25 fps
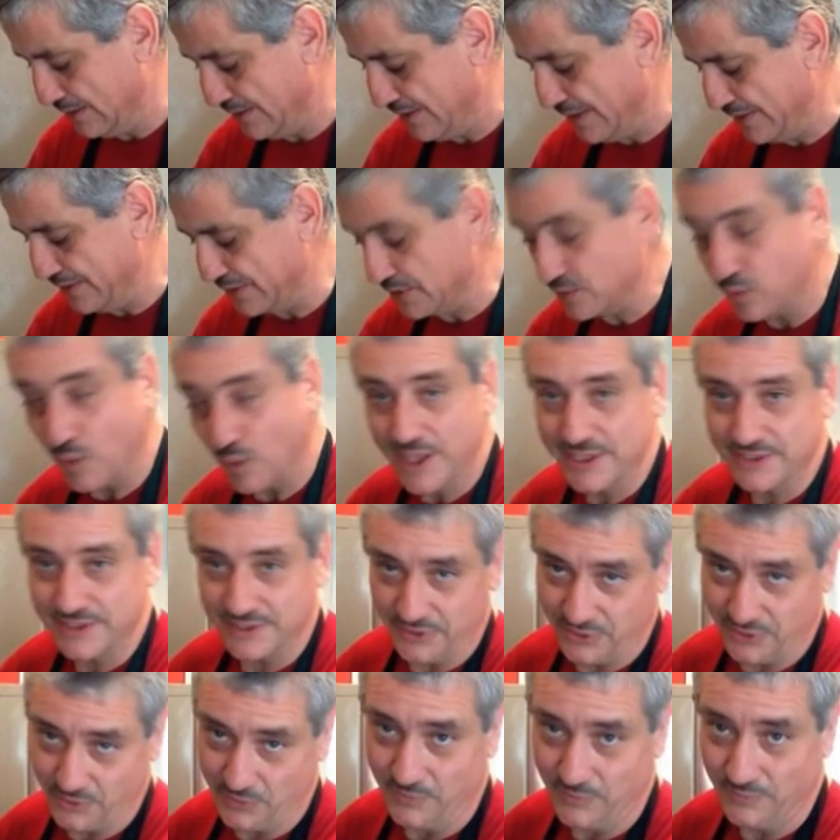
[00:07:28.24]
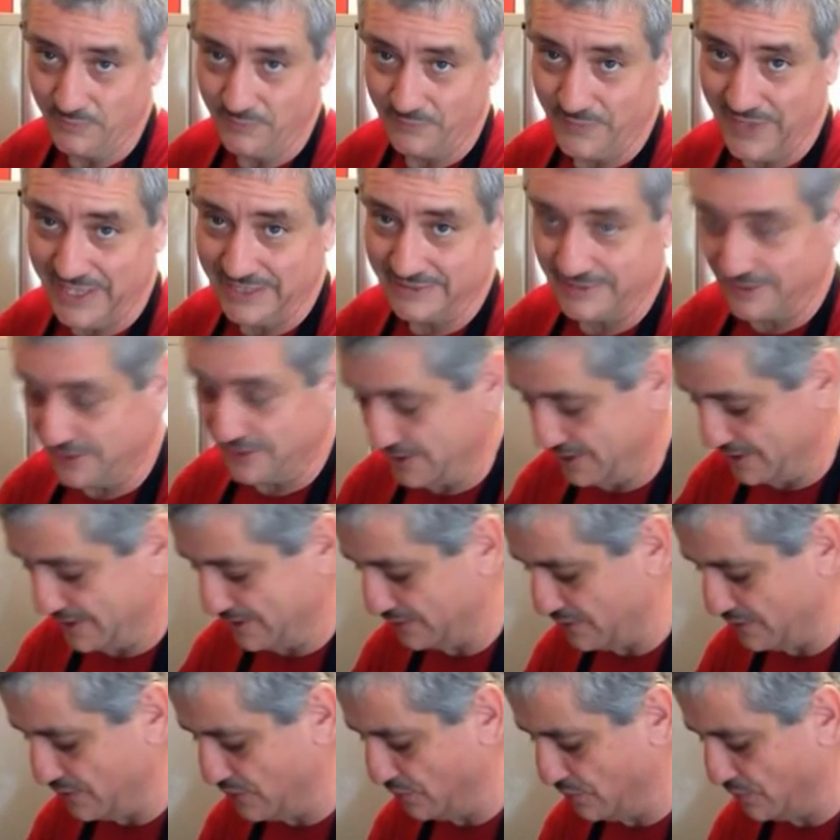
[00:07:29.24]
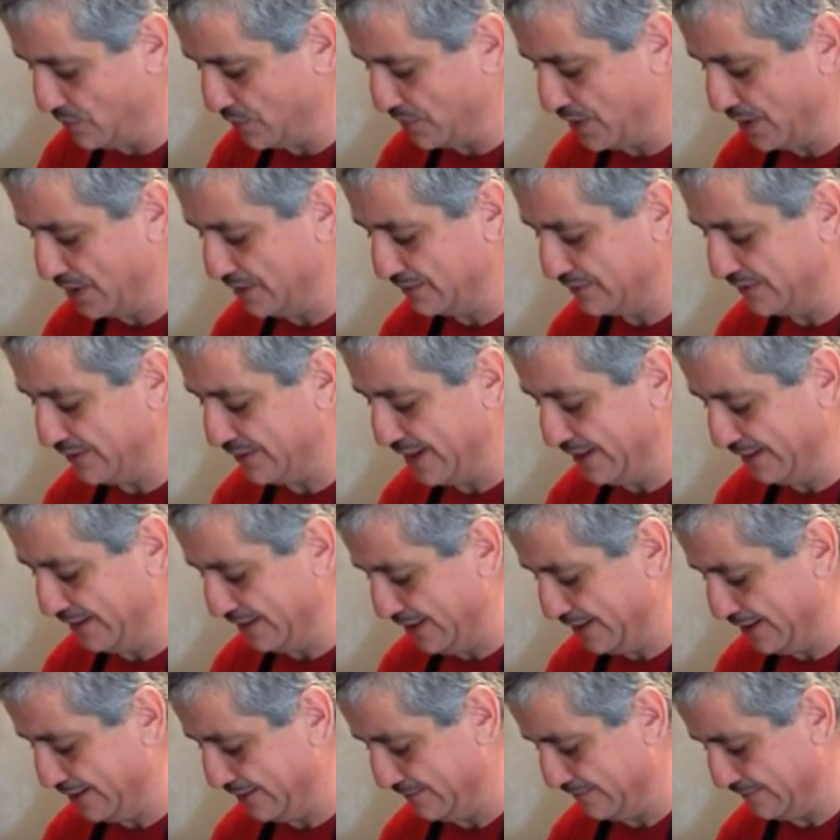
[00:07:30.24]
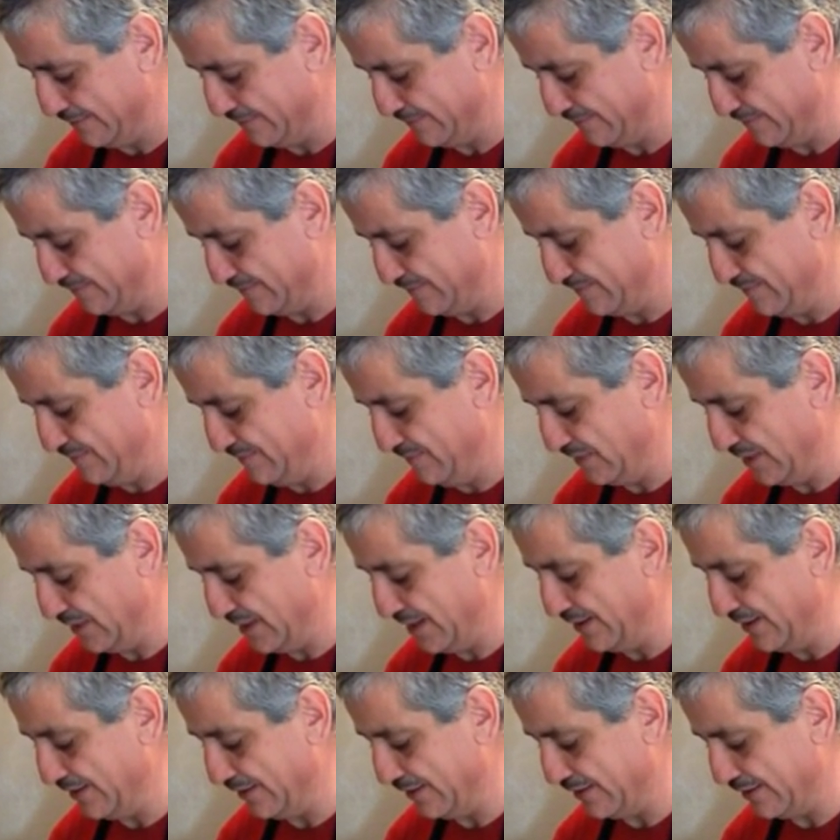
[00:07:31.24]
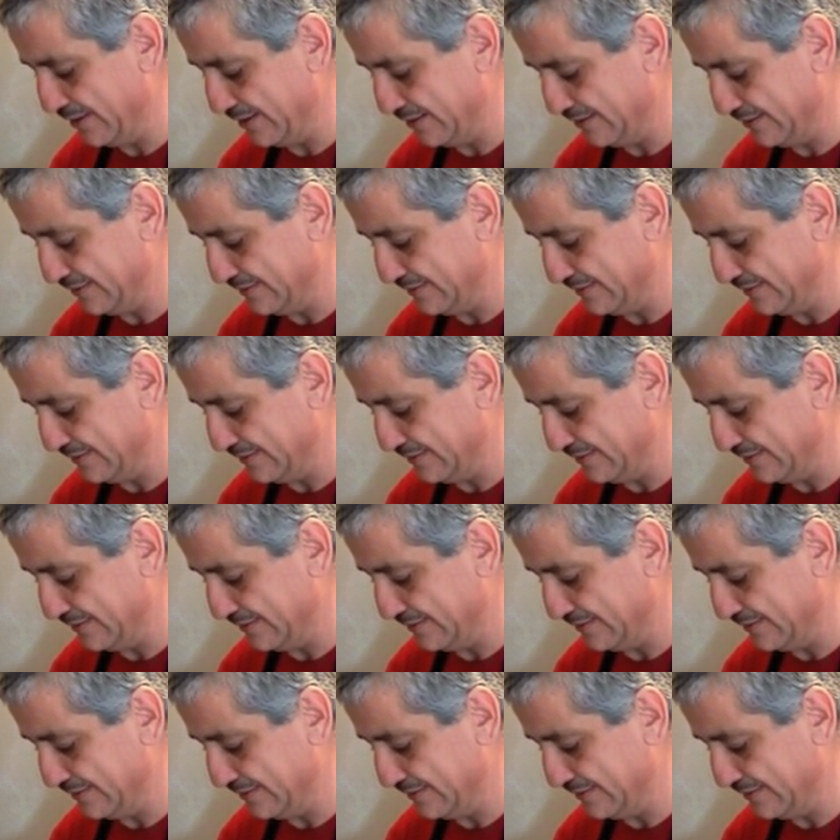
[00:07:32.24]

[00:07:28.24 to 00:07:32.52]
And then there's ways to do fancy cutting too, and we'll get into that later.